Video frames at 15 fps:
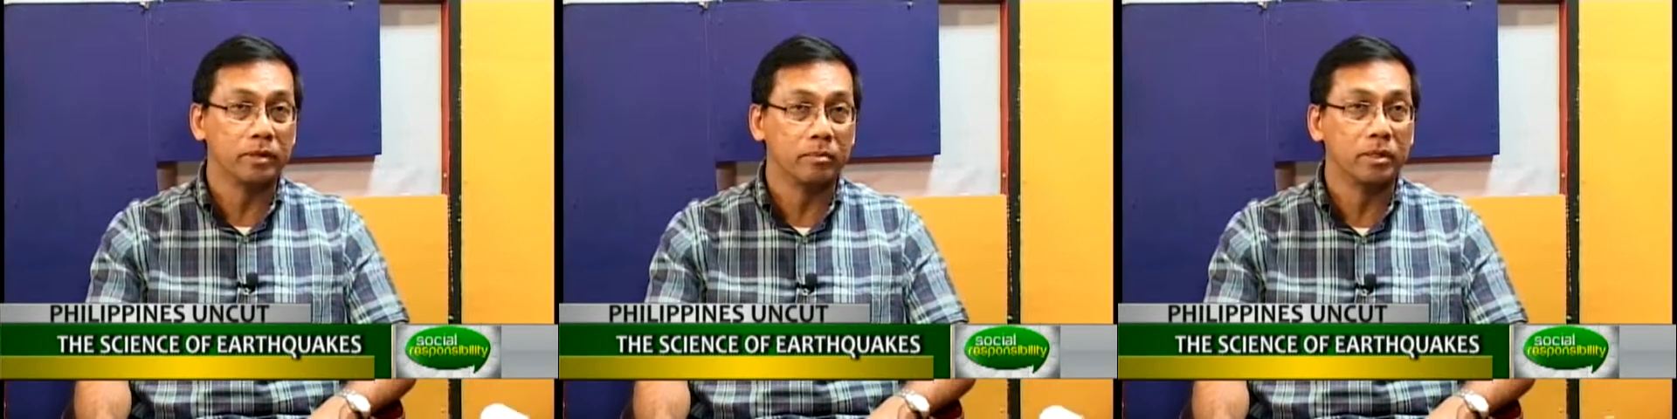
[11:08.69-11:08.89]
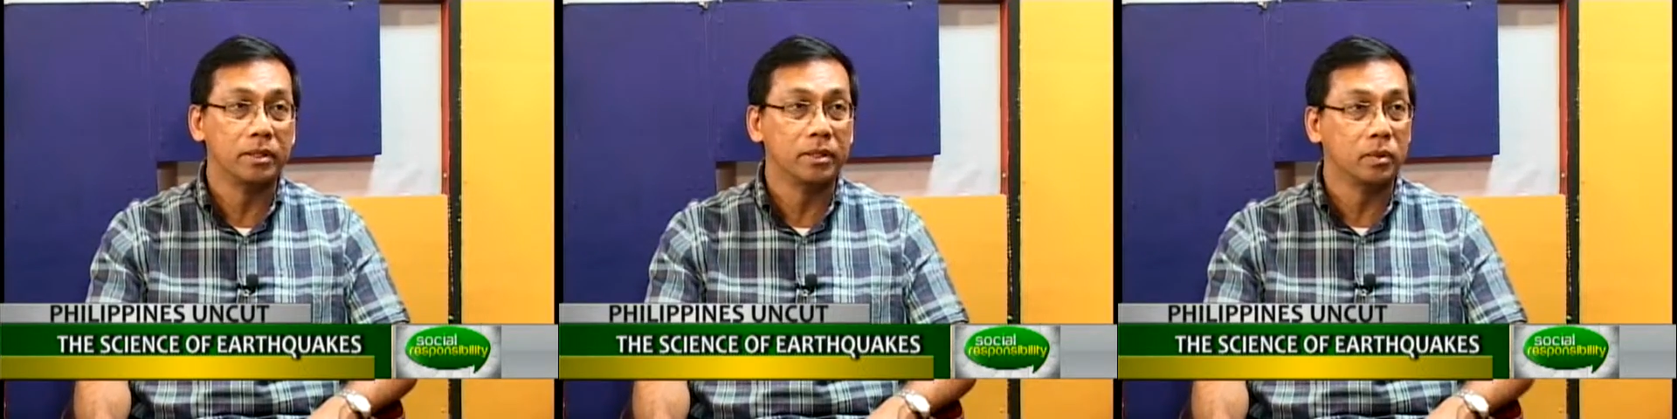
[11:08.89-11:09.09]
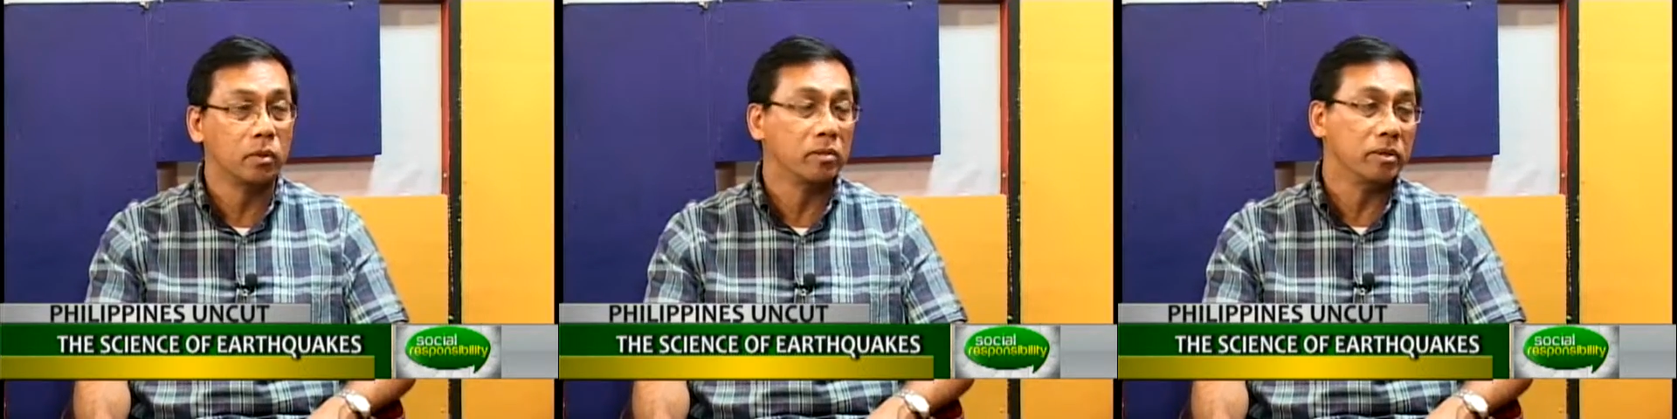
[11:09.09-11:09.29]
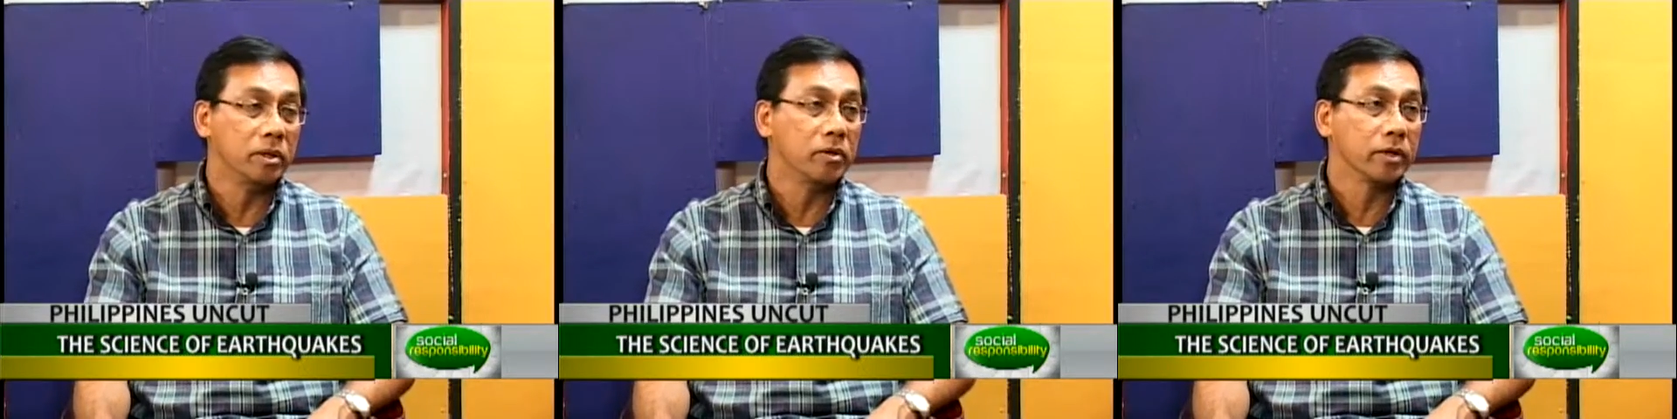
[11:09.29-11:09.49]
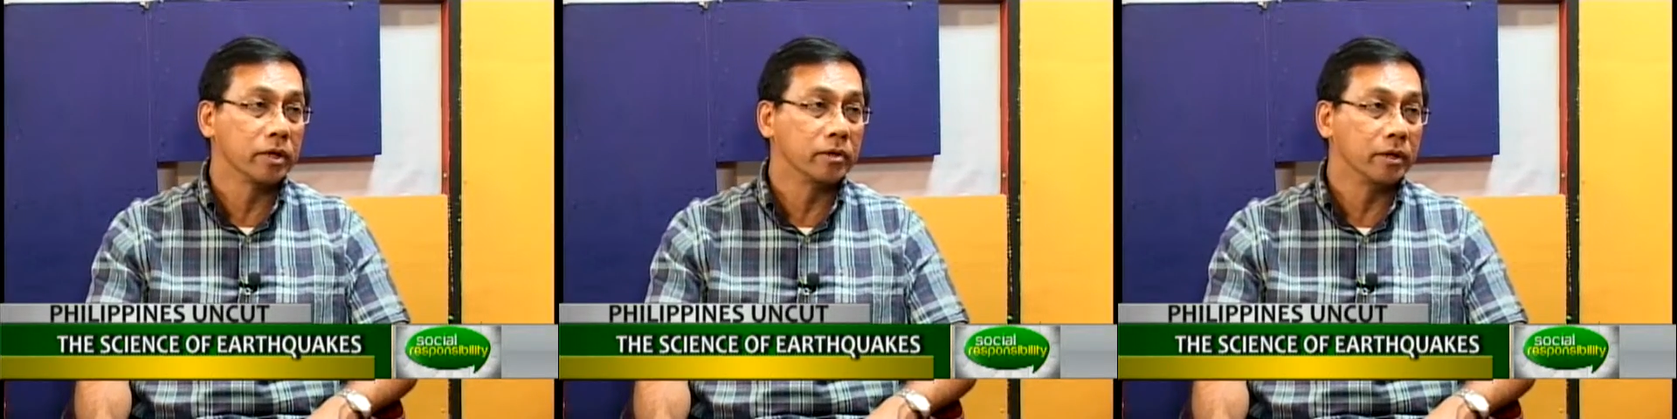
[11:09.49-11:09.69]
the building will
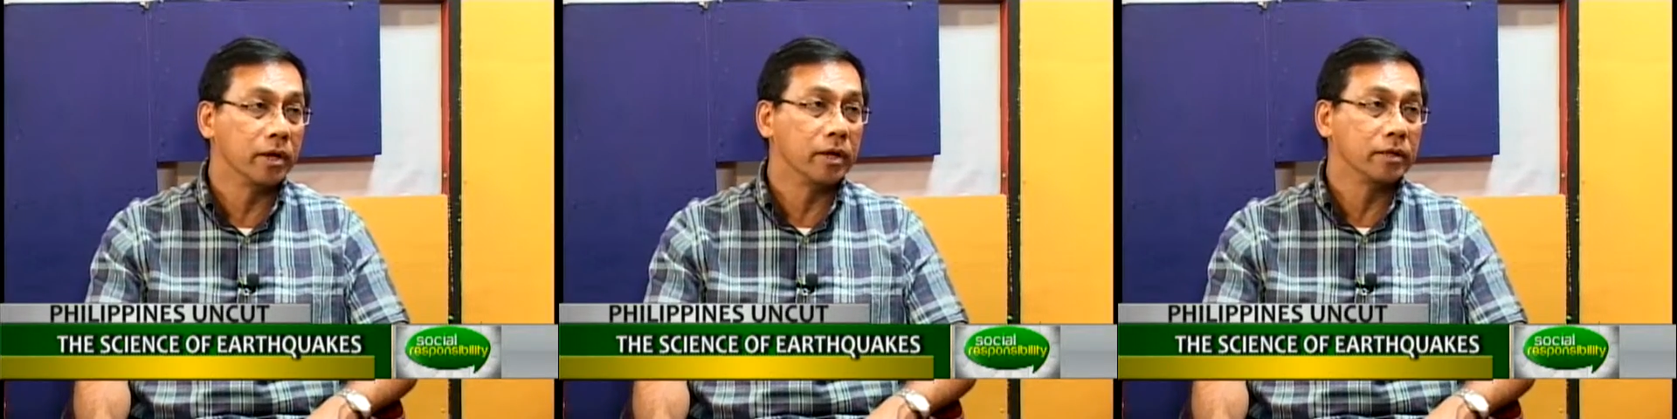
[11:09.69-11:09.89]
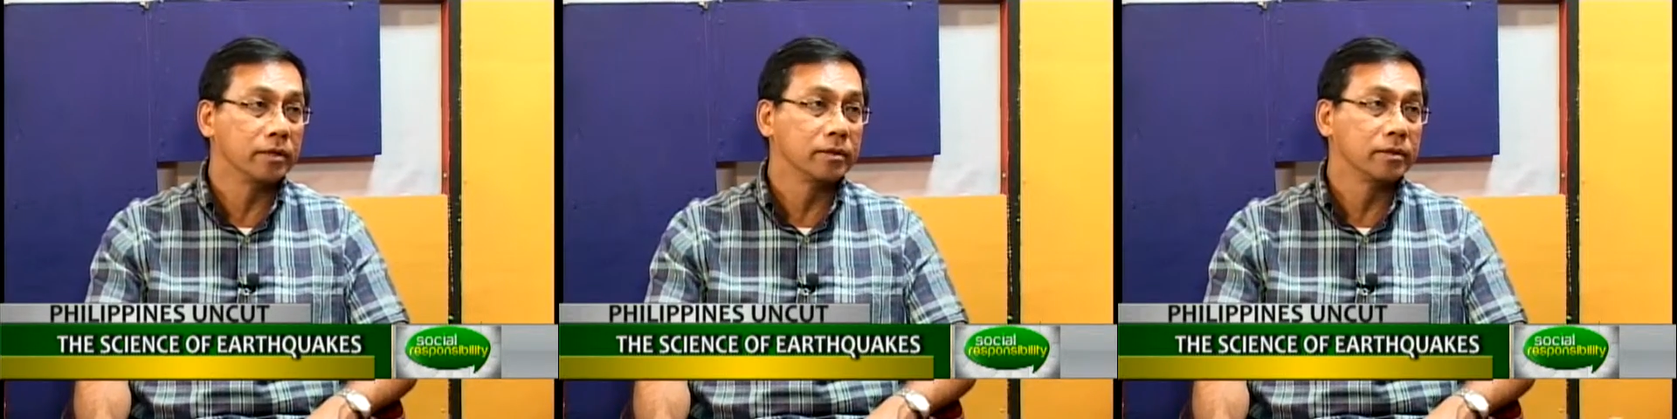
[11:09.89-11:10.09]
be okay or not.